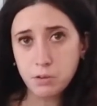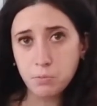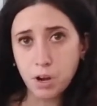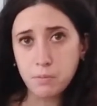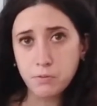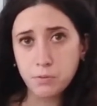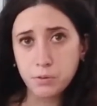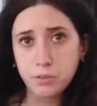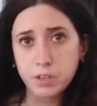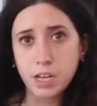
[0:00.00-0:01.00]
brought me food
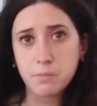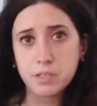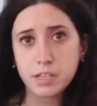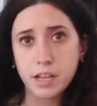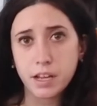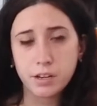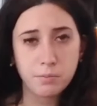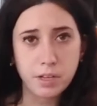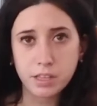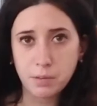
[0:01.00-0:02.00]
3 times a day. I don't
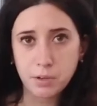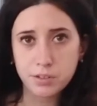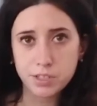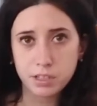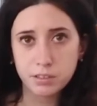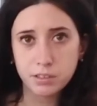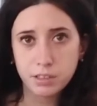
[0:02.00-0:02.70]
mind that person.